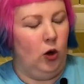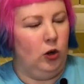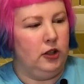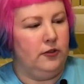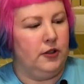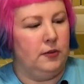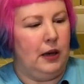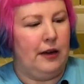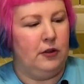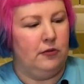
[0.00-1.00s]
All of them
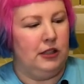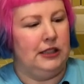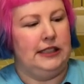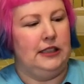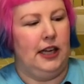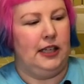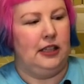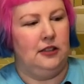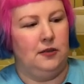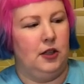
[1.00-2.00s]
have a really like
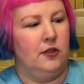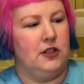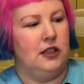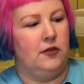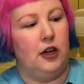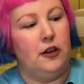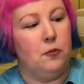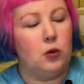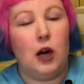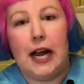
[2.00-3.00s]
I mean obviously they're very
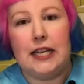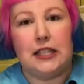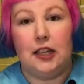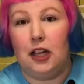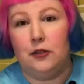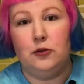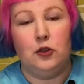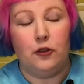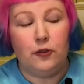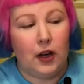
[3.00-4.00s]
bright and colorful
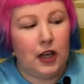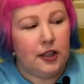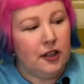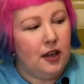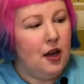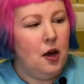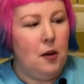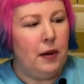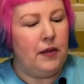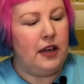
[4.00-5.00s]
and fun,
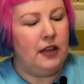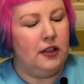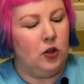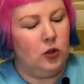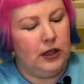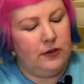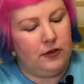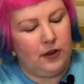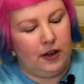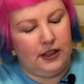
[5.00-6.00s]
but they all have
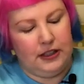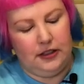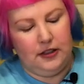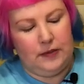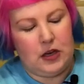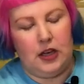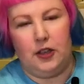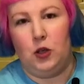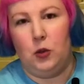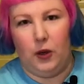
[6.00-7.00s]
a very kind
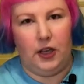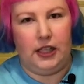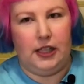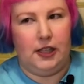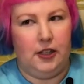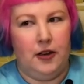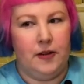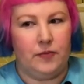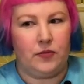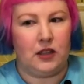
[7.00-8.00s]
of quirky,
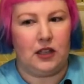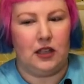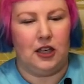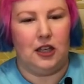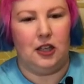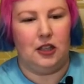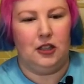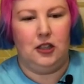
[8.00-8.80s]
uh,